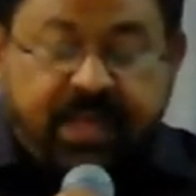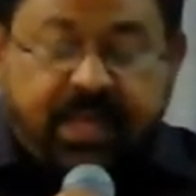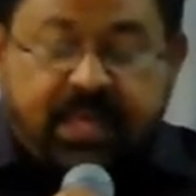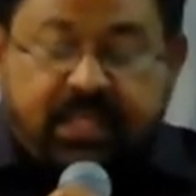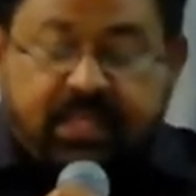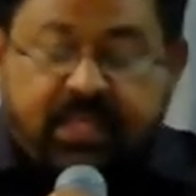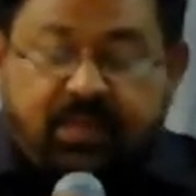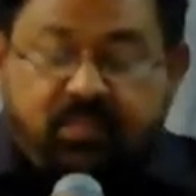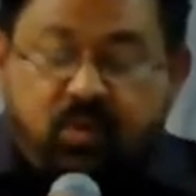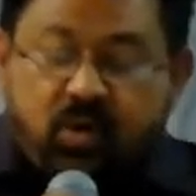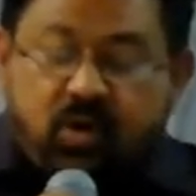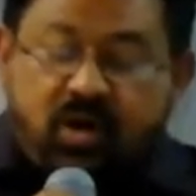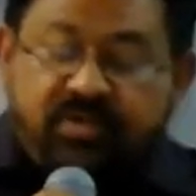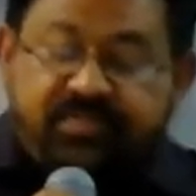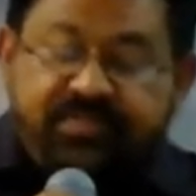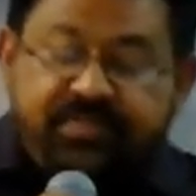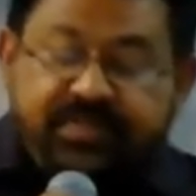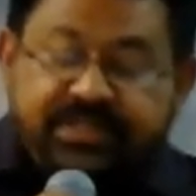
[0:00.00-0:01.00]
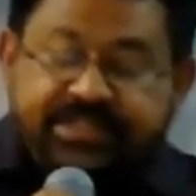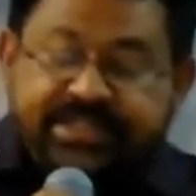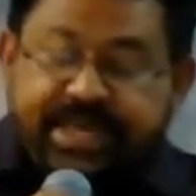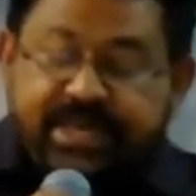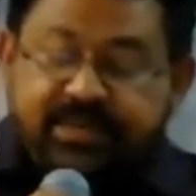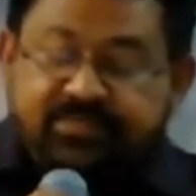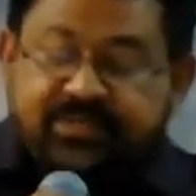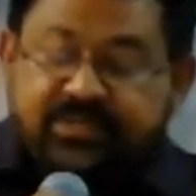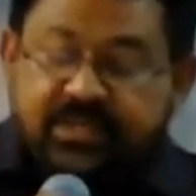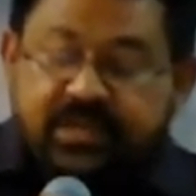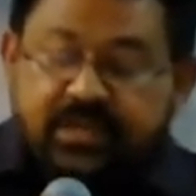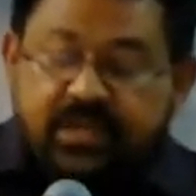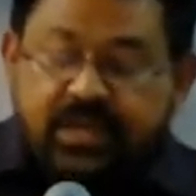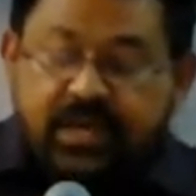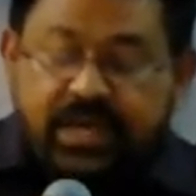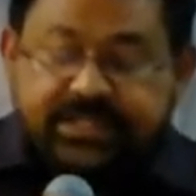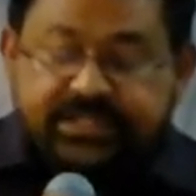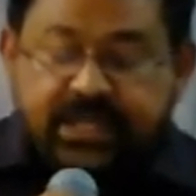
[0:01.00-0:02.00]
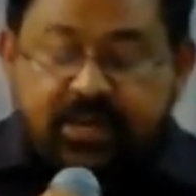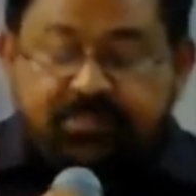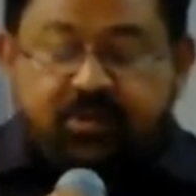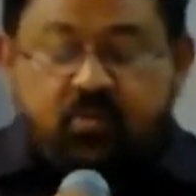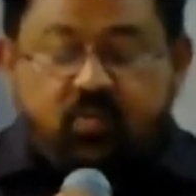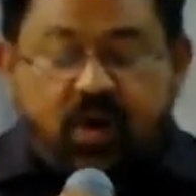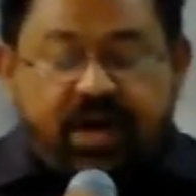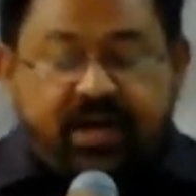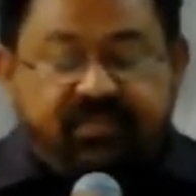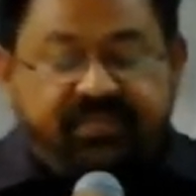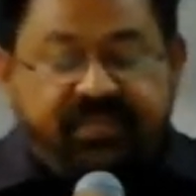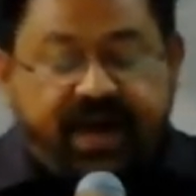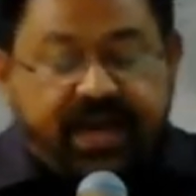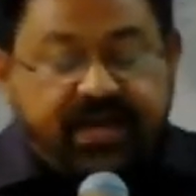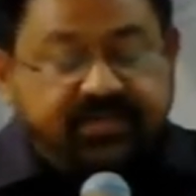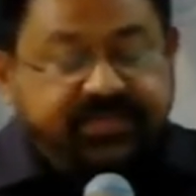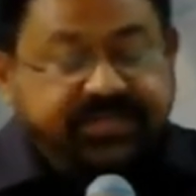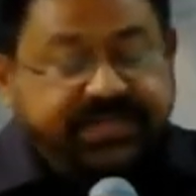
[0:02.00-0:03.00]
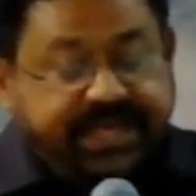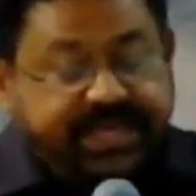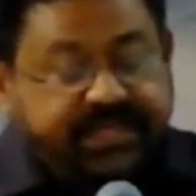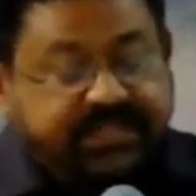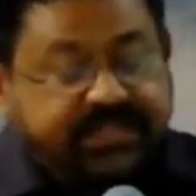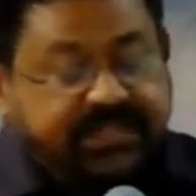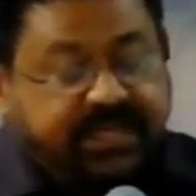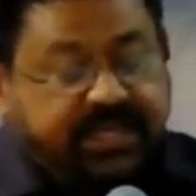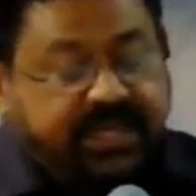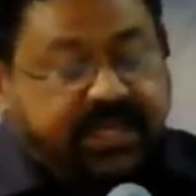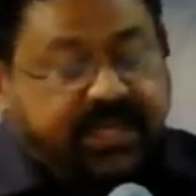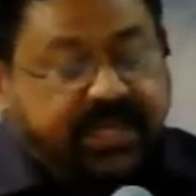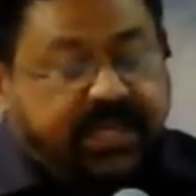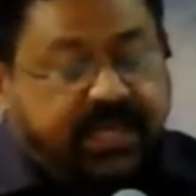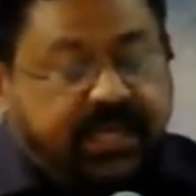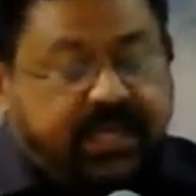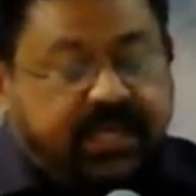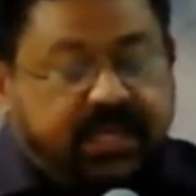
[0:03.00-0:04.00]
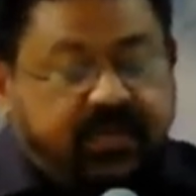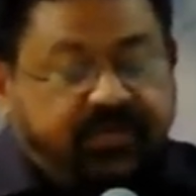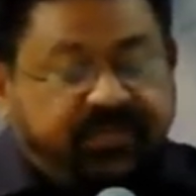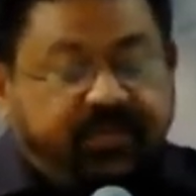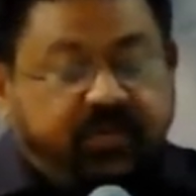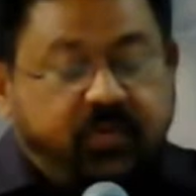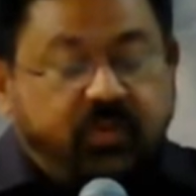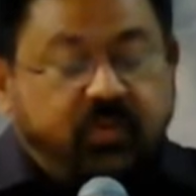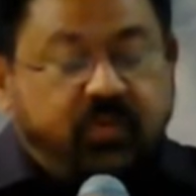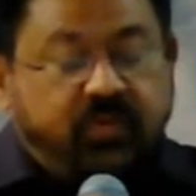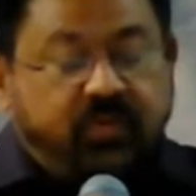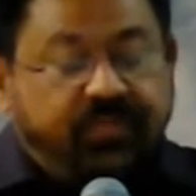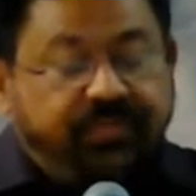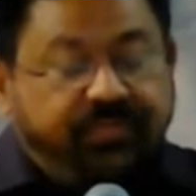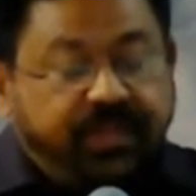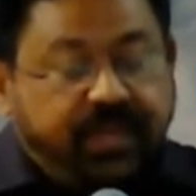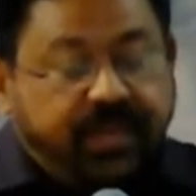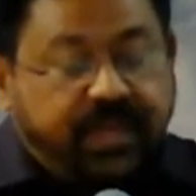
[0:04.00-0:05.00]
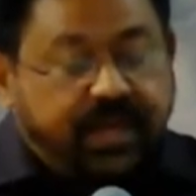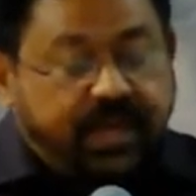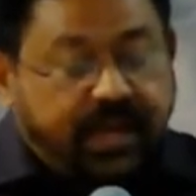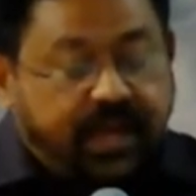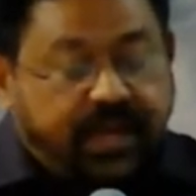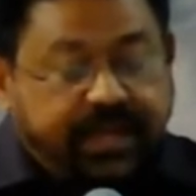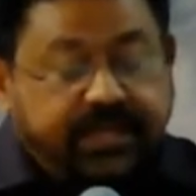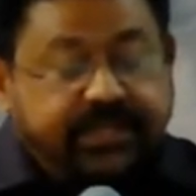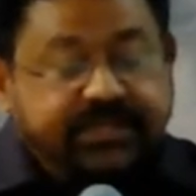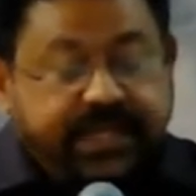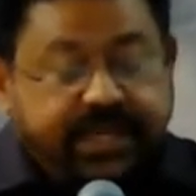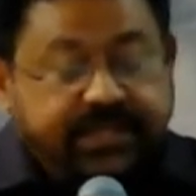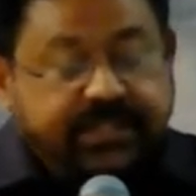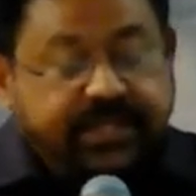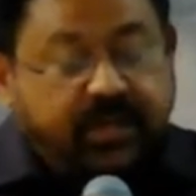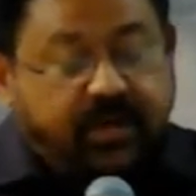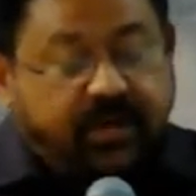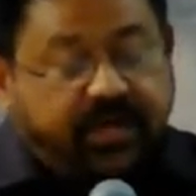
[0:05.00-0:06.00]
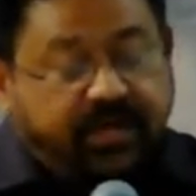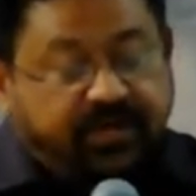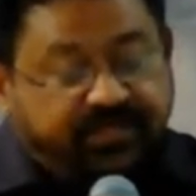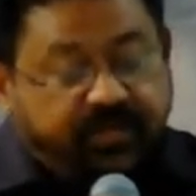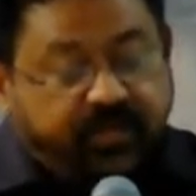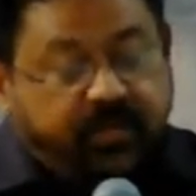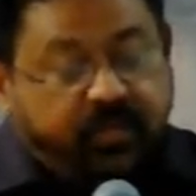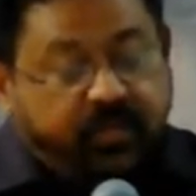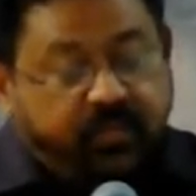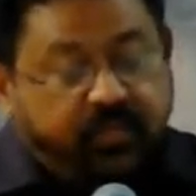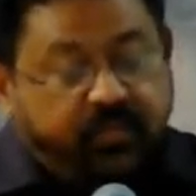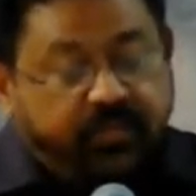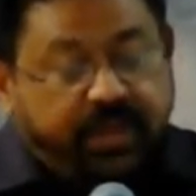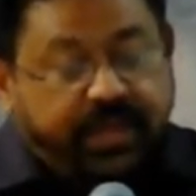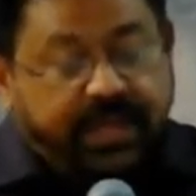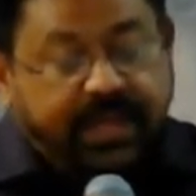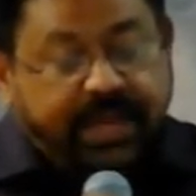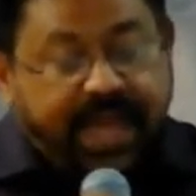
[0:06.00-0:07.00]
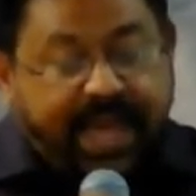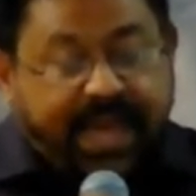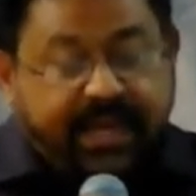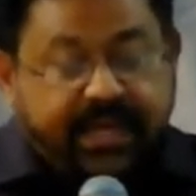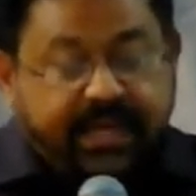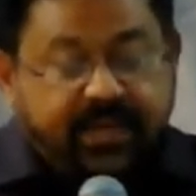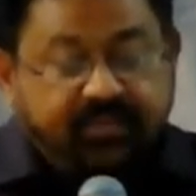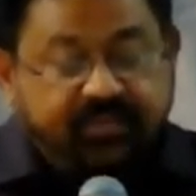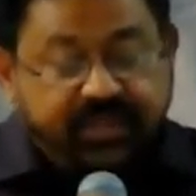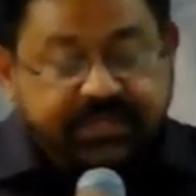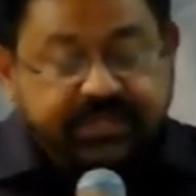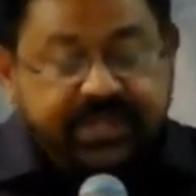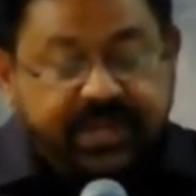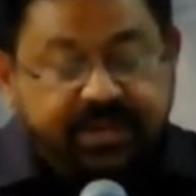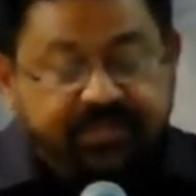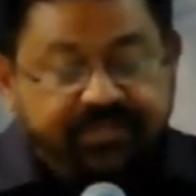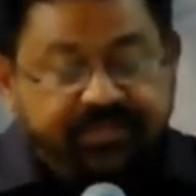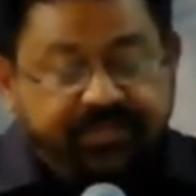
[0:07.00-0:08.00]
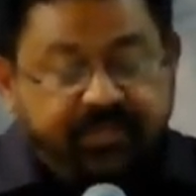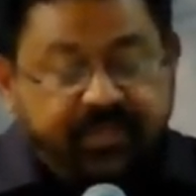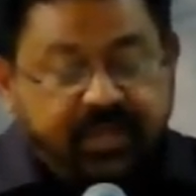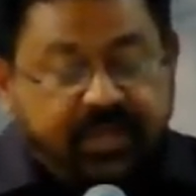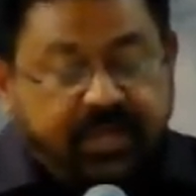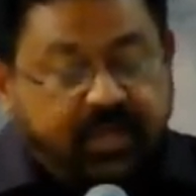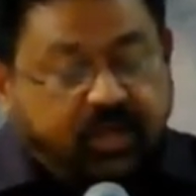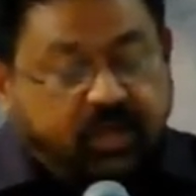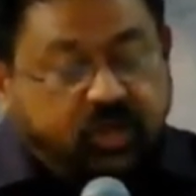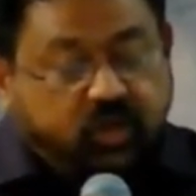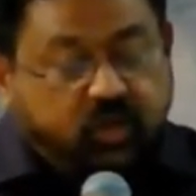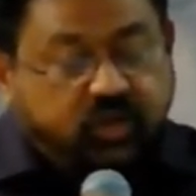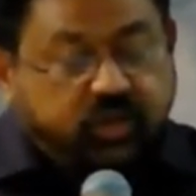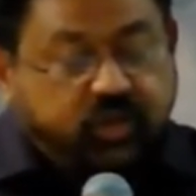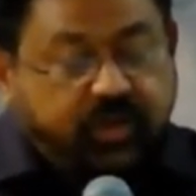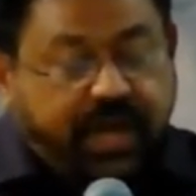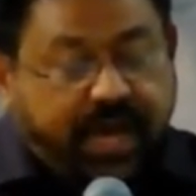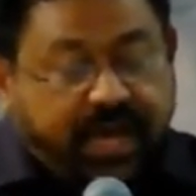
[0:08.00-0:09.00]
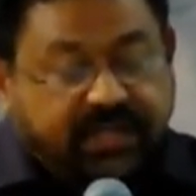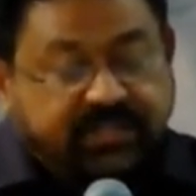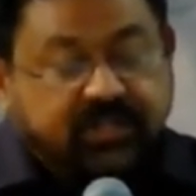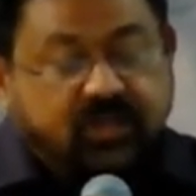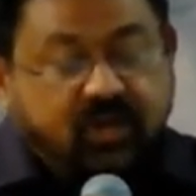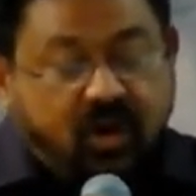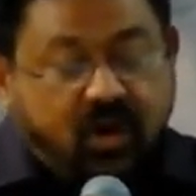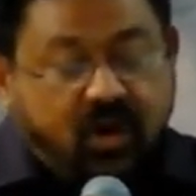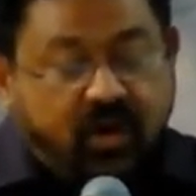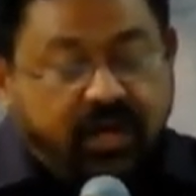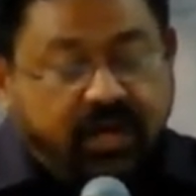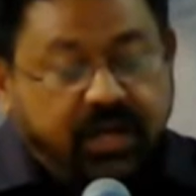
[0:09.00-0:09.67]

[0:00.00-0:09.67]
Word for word: The book of James, uh, chapter 1, 5 says, if you, uh, it says, you know, if you lack wisdom, you should ask God,